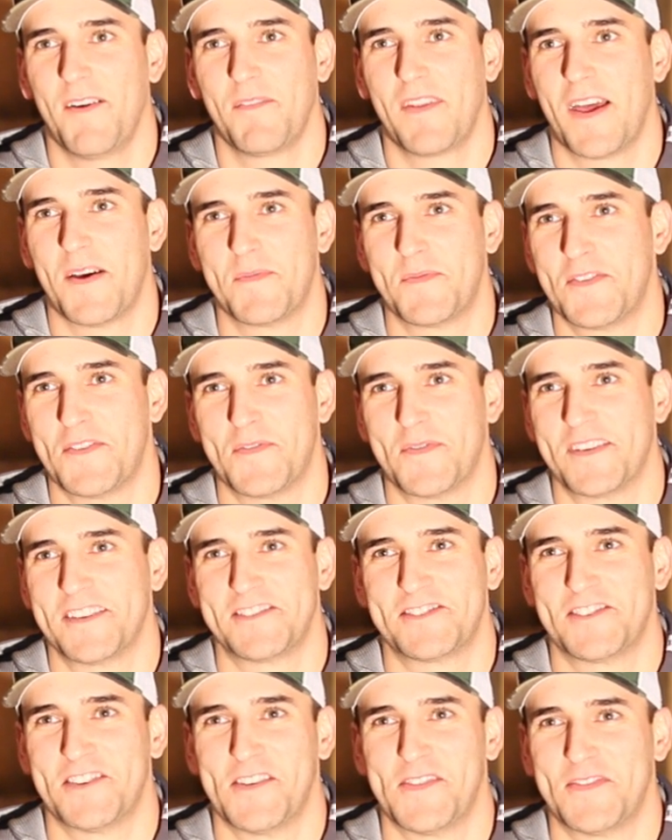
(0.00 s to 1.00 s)
I'm not putting
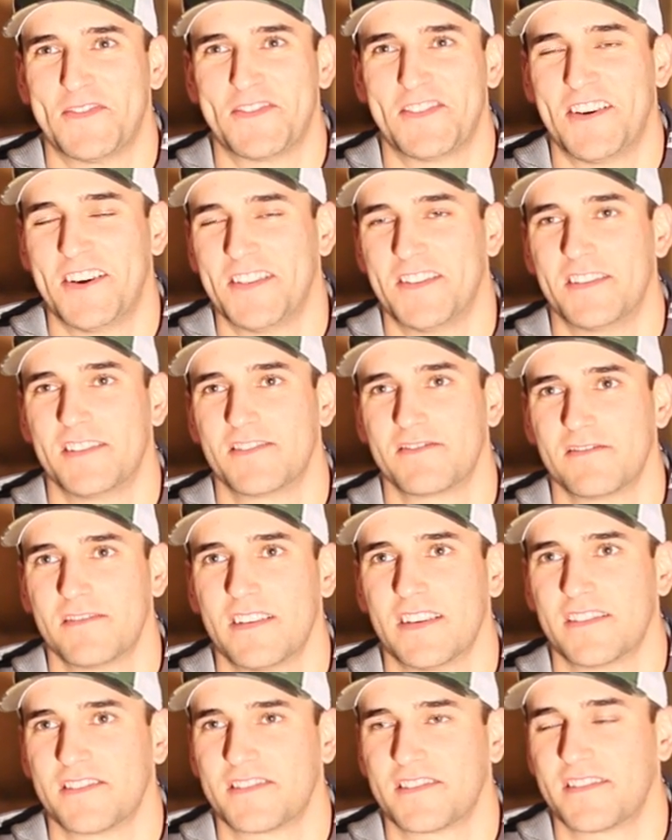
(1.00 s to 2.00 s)
myself on this
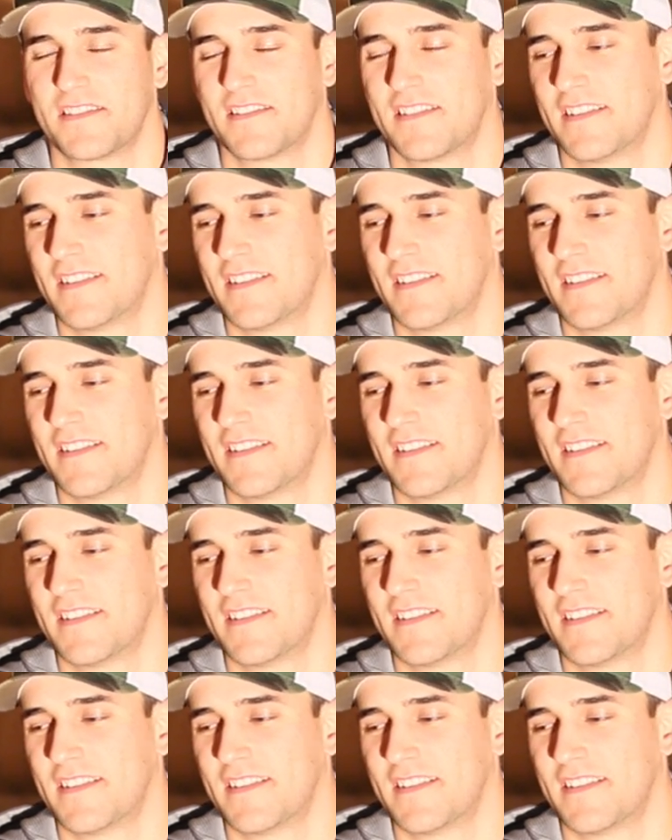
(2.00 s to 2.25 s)
list.